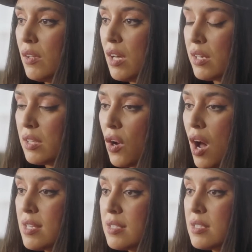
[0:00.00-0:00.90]
lot of
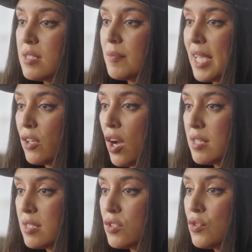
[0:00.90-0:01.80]
the main
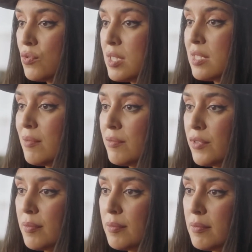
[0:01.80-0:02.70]
causes do stem
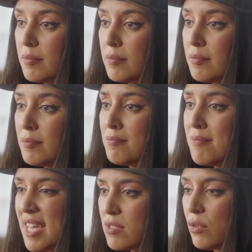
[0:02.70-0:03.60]
from
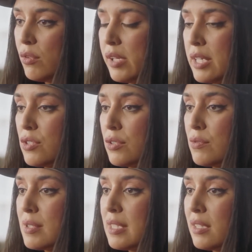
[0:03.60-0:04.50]
mental
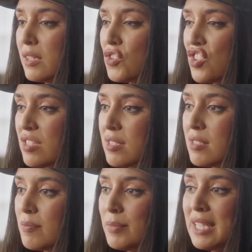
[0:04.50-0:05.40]
issues and
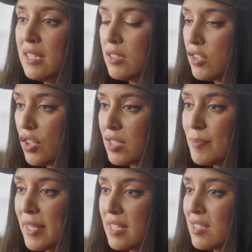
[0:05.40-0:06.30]
just being in a dark
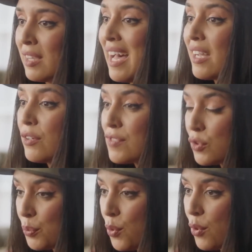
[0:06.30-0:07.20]
space and lack of
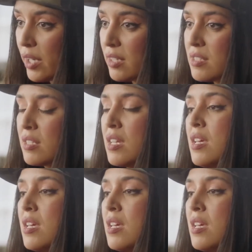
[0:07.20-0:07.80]
support.